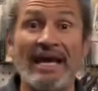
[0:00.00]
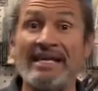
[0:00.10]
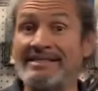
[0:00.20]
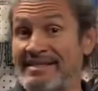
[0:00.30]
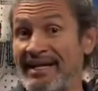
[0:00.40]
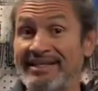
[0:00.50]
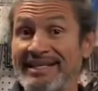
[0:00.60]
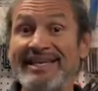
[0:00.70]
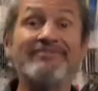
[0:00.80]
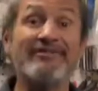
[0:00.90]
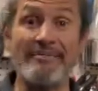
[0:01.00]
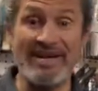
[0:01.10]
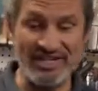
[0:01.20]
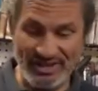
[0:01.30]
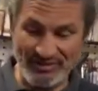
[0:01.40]
cycling
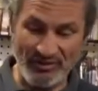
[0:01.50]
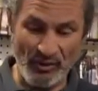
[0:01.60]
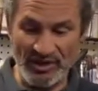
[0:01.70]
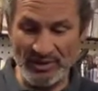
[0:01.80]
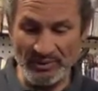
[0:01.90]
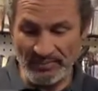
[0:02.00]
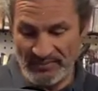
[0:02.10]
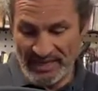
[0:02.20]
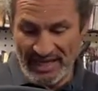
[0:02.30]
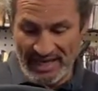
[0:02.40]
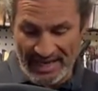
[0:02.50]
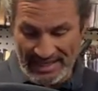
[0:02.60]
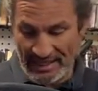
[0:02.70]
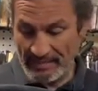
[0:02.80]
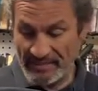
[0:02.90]
information for you.
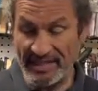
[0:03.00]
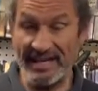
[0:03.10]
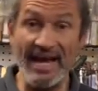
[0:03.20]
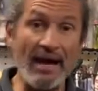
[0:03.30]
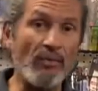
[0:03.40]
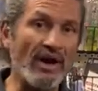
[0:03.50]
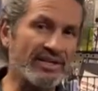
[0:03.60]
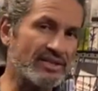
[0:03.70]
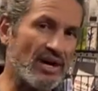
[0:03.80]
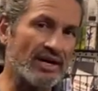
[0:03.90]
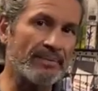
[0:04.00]
Today I want to talk